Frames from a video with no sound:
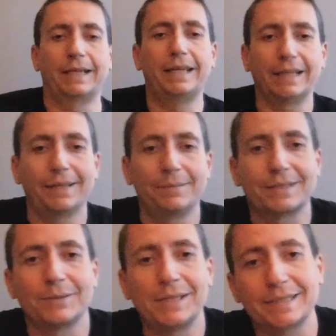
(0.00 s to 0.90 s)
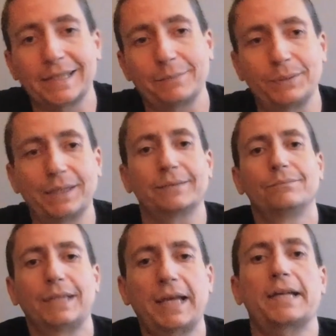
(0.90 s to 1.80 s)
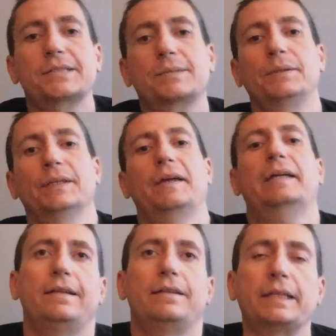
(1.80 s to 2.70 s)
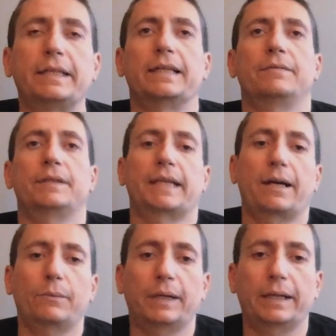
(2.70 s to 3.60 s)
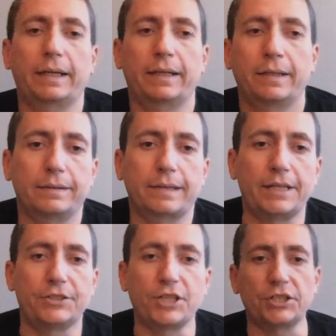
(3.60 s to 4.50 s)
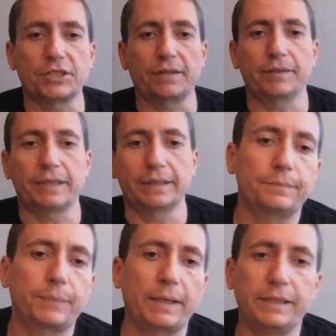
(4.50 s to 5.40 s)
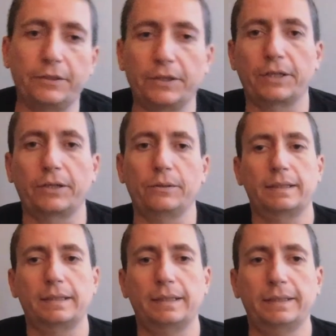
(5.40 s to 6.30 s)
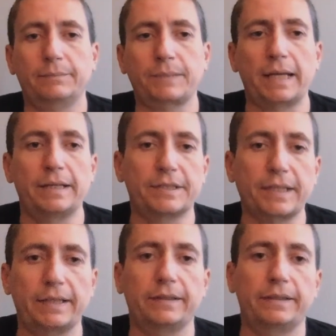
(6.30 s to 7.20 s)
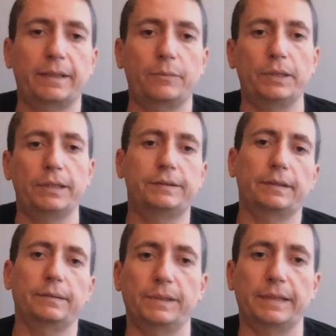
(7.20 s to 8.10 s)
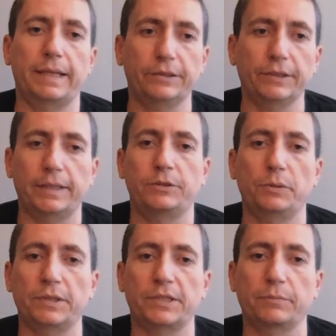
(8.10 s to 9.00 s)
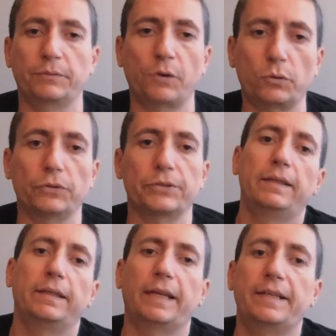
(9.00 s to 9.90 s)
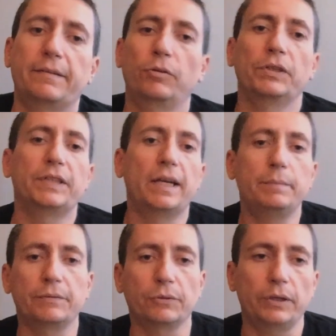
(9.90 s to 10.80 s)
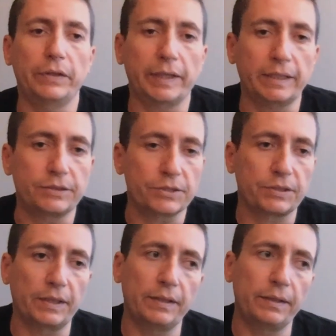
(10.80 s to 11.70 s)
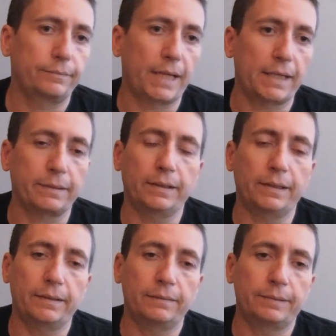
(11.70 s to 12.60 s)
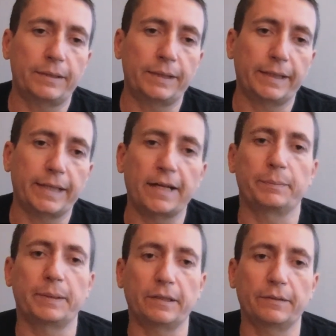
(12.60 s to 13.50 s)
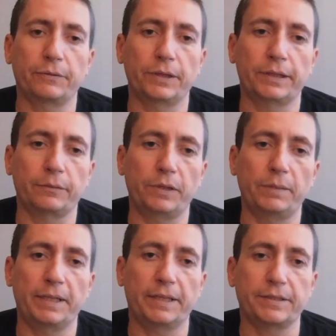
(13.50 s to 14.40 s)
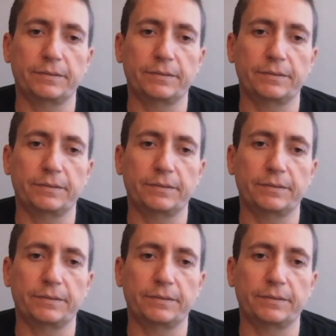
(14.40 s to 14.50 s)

You know what I mean? So it's like a big task, but like thinking of it that way kind of changes everything. About a year ago, I kind of decided that I wanted to get into like doing stuff with vocals, and I'd never really done it before. Like I'd just done, I get like an acapella for like a remix